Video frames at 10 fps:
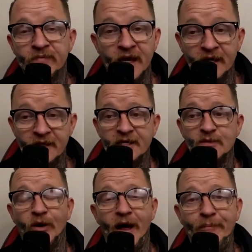And that's
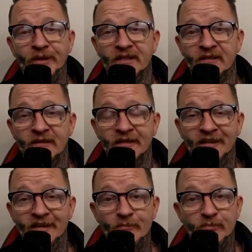what happened.
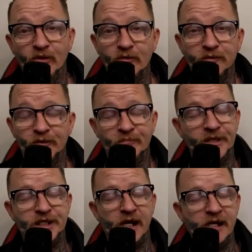Boof.
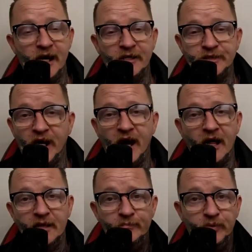Machine Gun
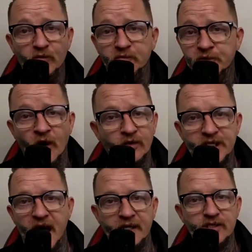Charlie, boof, knocked
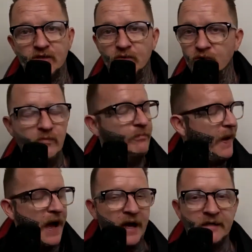out a screw,
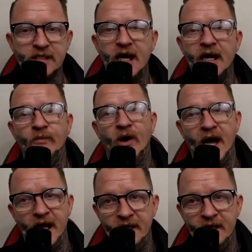bang. Same way